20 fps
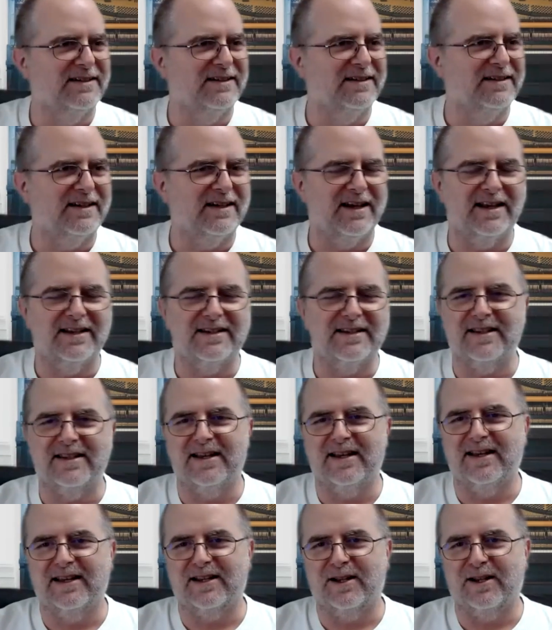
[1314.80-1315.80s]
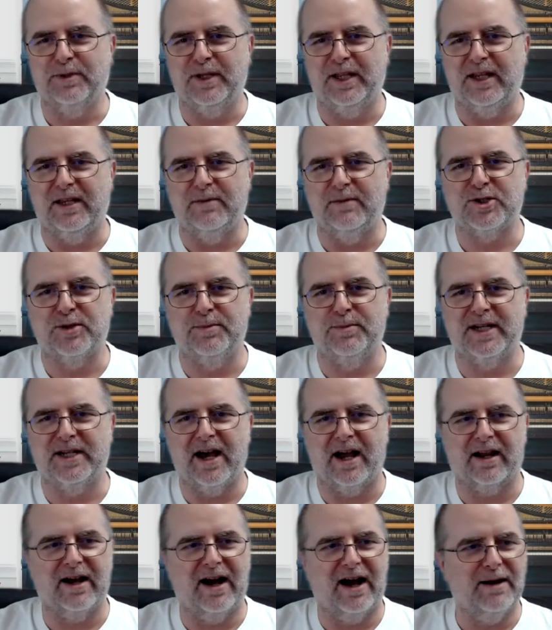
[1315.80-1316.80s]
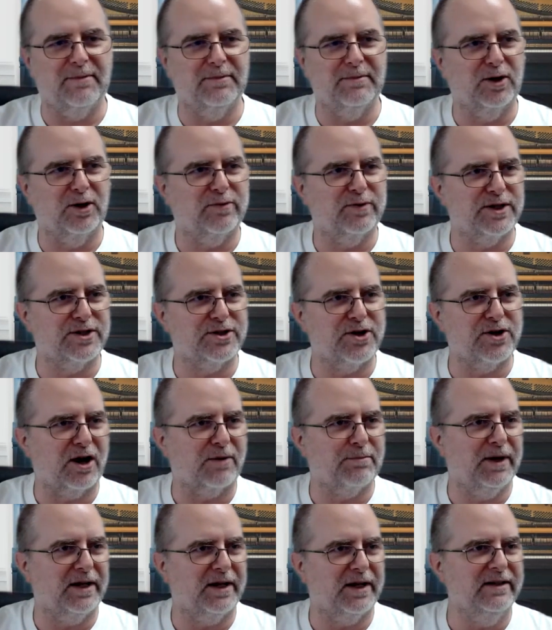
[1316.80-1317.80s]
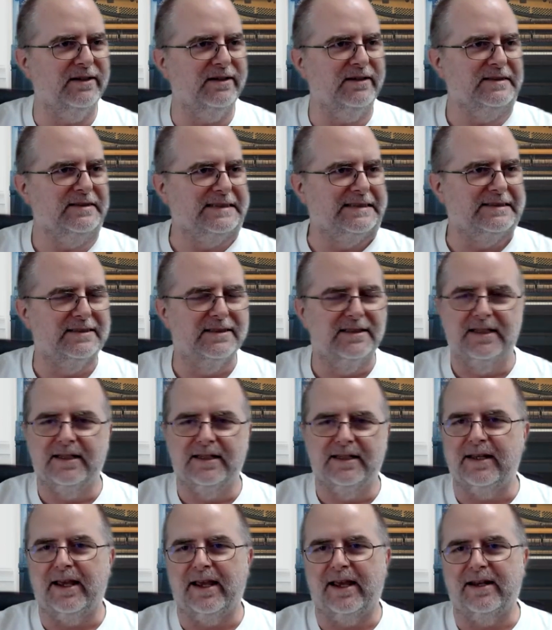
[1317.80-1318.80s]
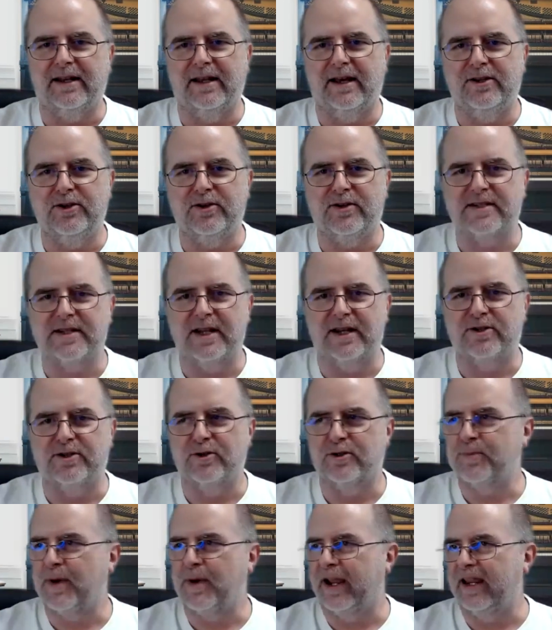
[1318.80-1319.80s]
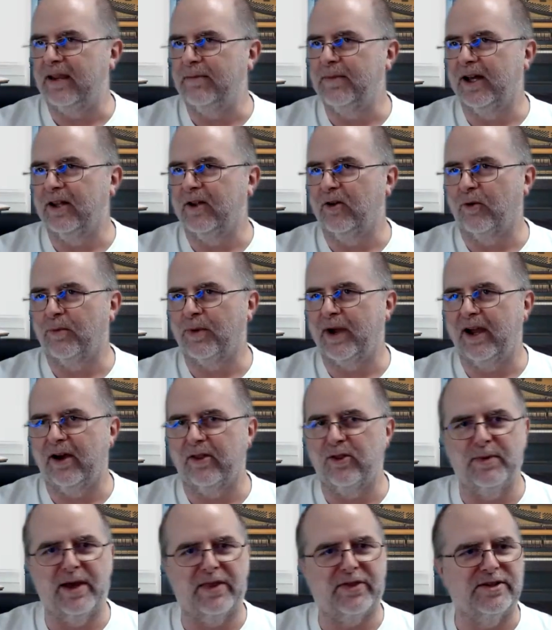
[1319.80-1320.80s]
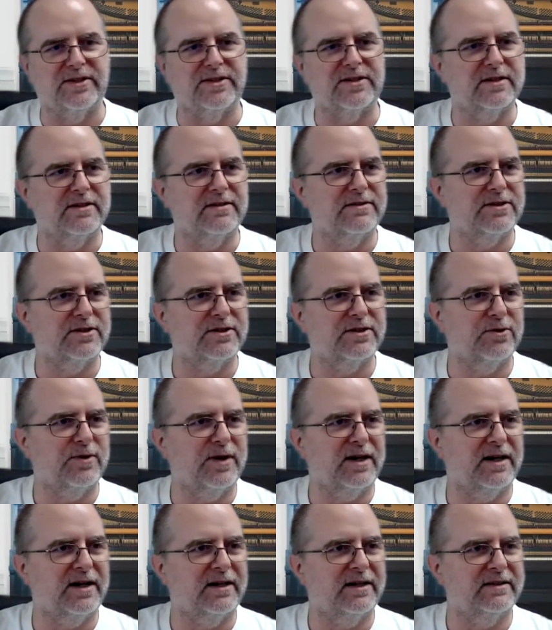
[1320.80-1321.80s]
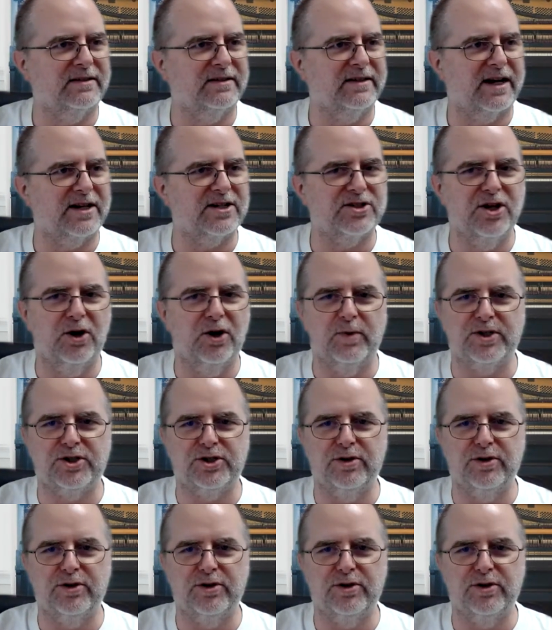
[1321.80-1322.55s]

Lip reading: at completelymachinima.com. Look for the talk button, and you can send it to us by email or by other methods. So let us know what you